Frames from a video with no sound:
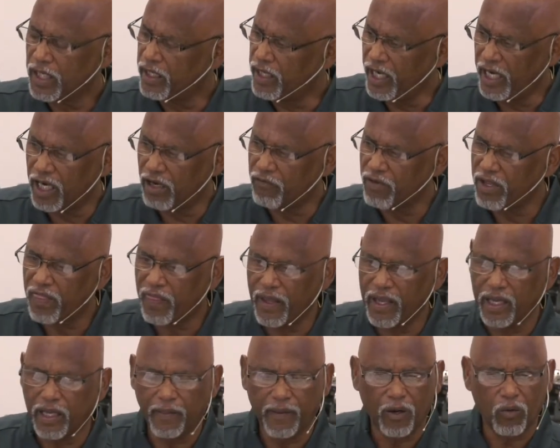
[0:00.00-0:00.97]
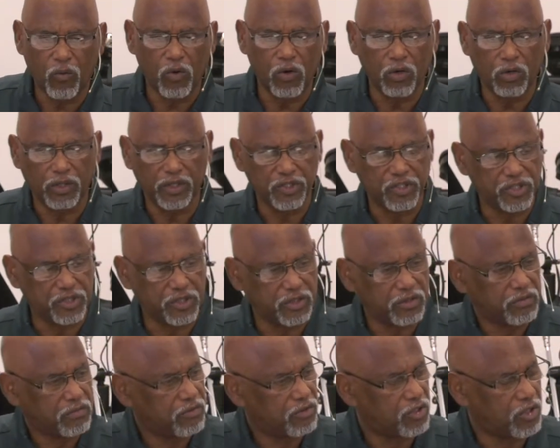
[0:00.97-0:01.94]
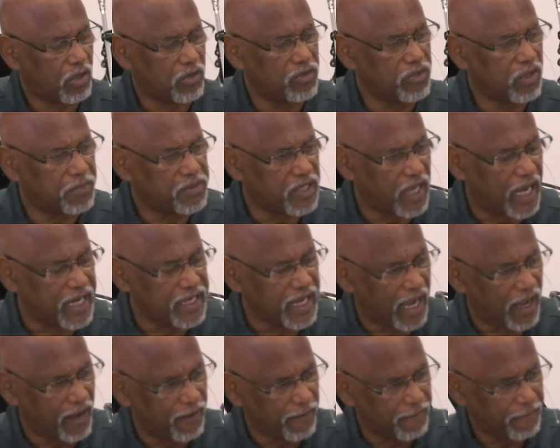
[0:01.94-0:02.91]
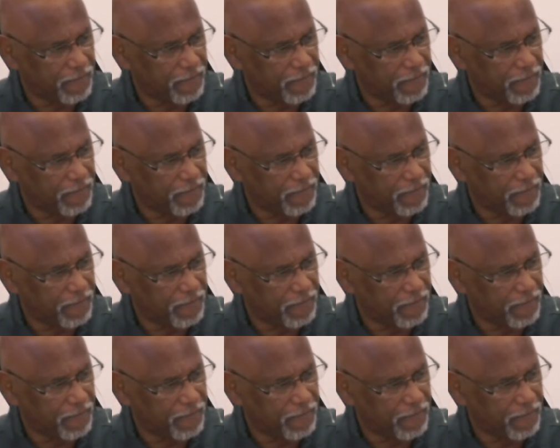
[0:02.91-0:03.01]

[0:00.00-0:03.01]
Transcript: And everything in their world is turned upside down.